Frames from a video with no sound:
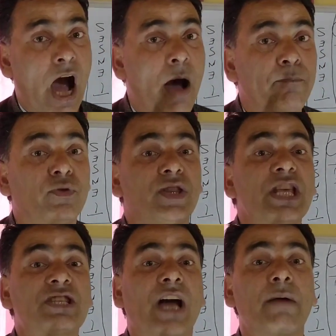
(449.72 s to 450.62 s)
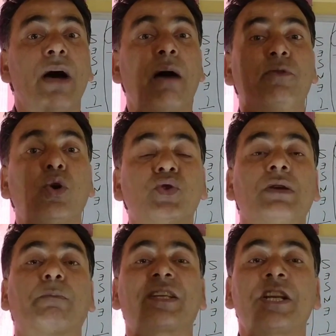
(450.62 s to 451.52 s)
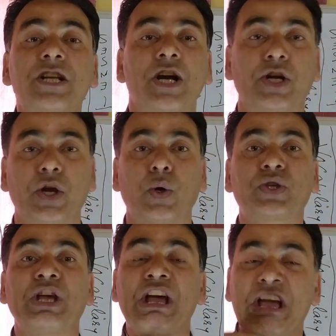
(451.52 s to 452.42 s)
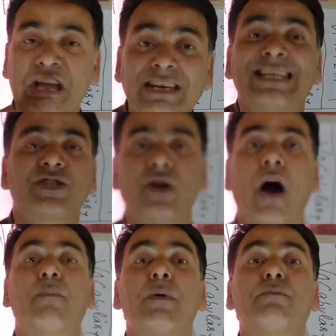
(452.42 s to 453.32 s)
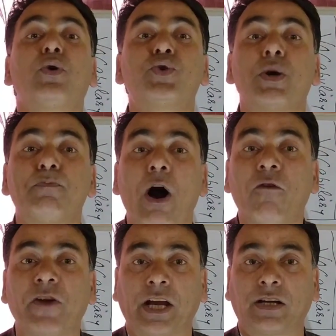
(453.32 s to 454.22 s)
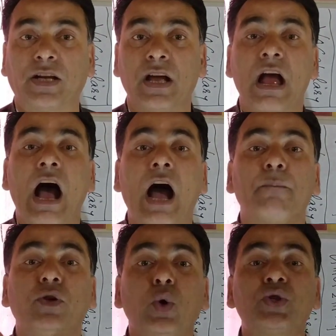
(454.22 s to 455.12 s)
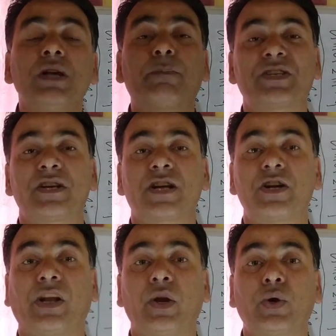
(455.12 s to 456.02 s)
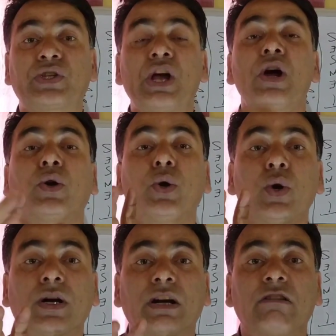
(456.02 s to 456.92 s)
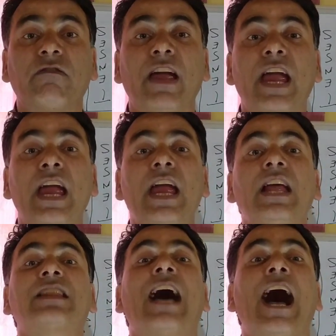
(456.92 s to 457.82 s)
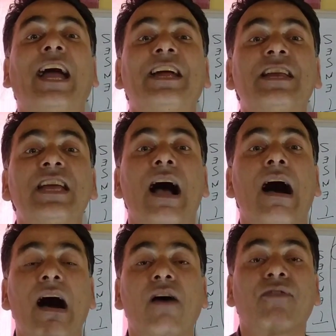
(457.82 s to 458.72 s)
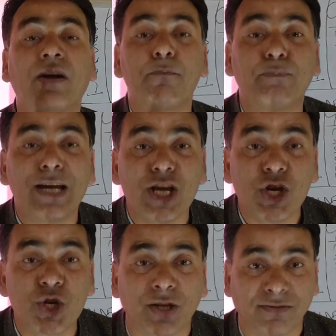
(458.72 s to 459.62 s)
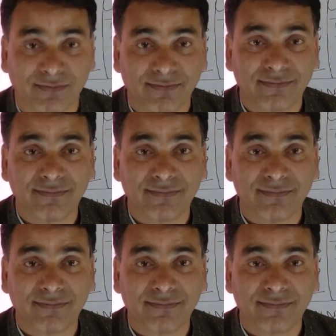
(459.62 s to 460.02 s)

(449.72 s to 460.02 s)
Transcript: I'm, this time I'm using present continuous instead of future perfect. I'm using present continuous to convey the idea of completion.